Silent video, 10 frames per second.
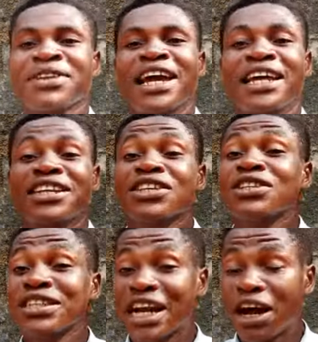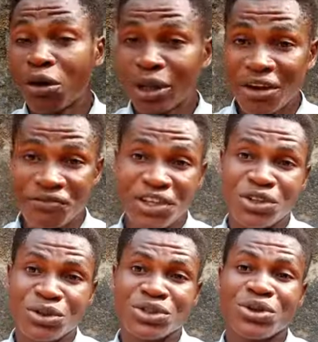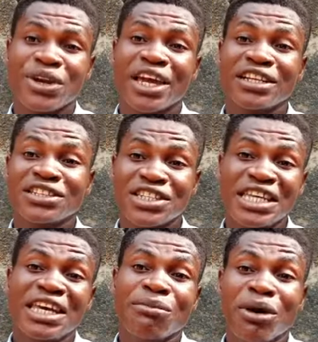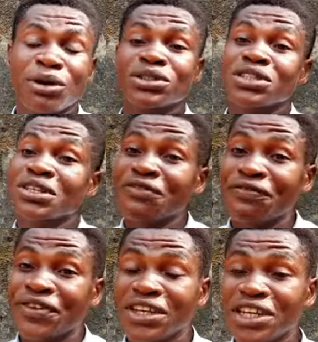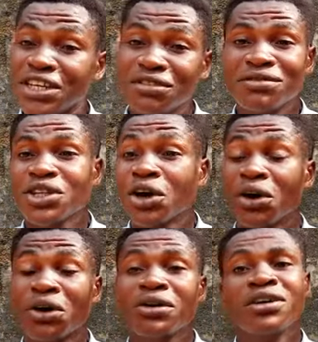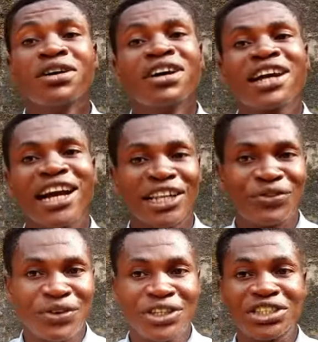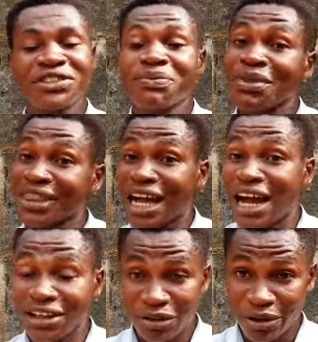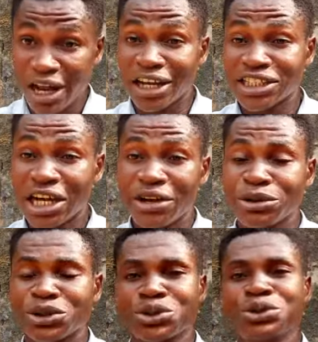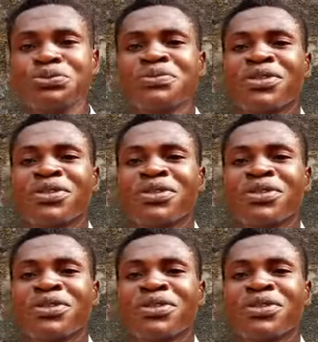and there are other videos you can see about feeding your catfish that on our channel too.